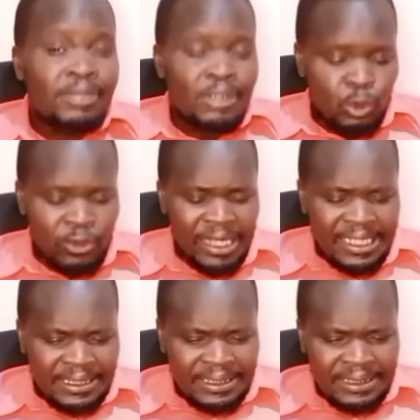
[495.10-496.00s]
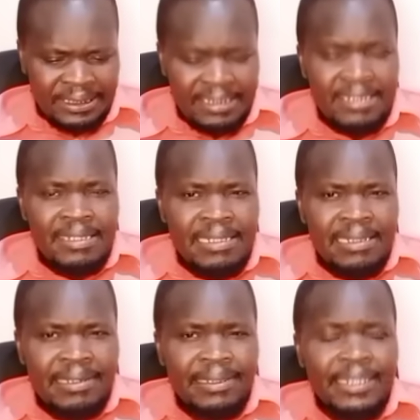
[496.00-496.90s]
to that.
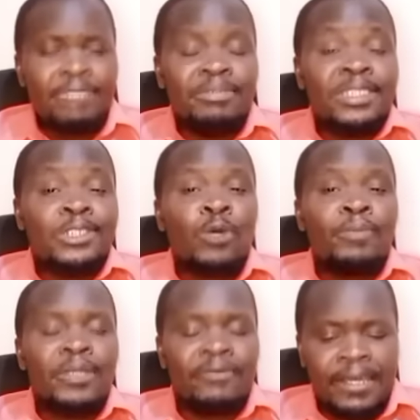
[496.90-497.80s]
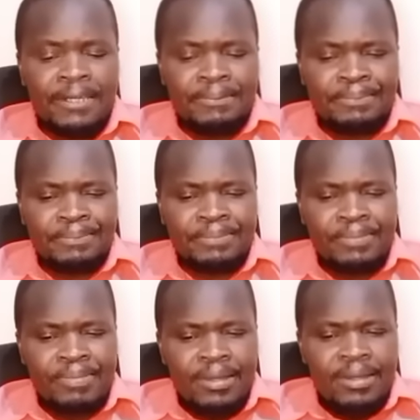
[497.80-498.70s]
Let me stop it there.
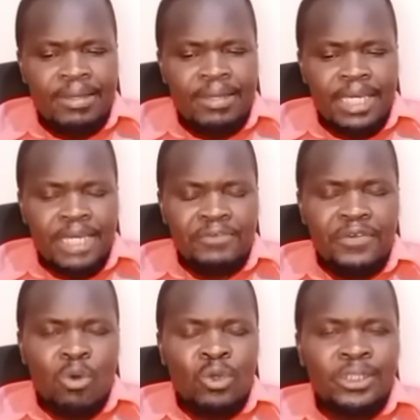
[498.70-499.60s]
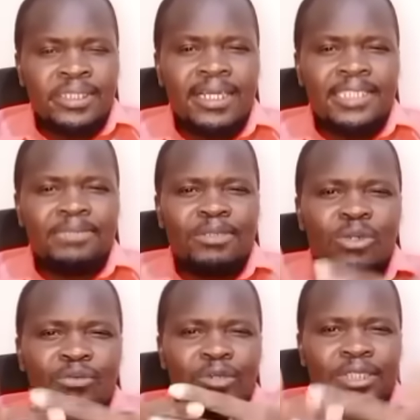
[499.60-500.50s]
If you are watching us but
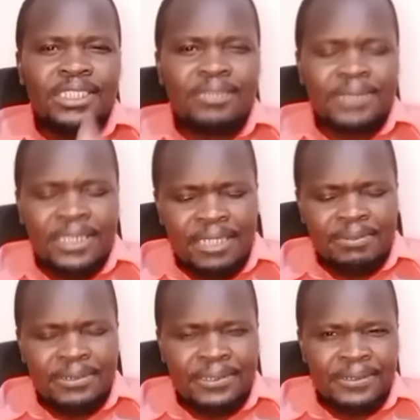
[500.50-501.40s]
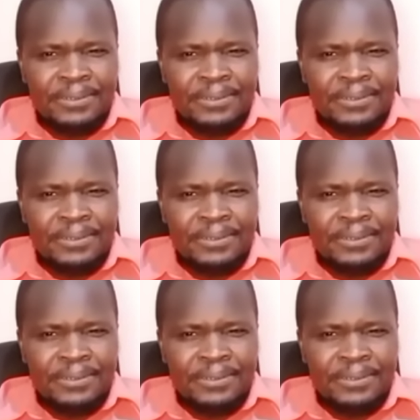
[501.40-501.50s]
you have not yet subscribed,